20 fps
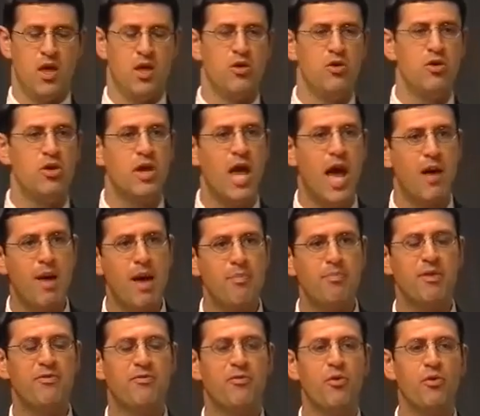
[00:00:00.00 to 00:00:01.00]
You come up
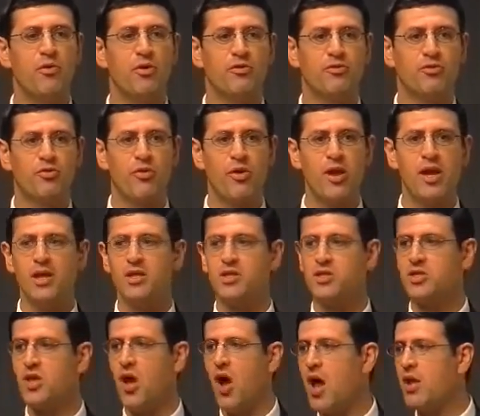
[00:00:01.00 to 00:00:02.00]
before the tree in
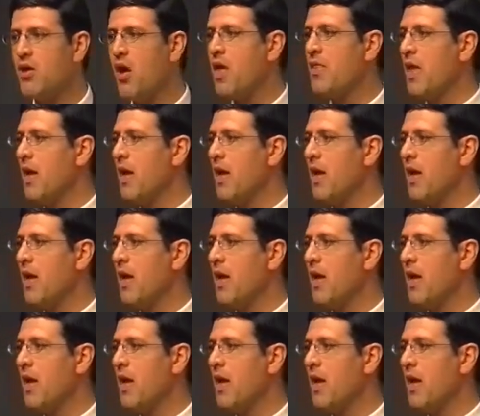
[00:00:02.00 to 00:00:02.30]
Sinai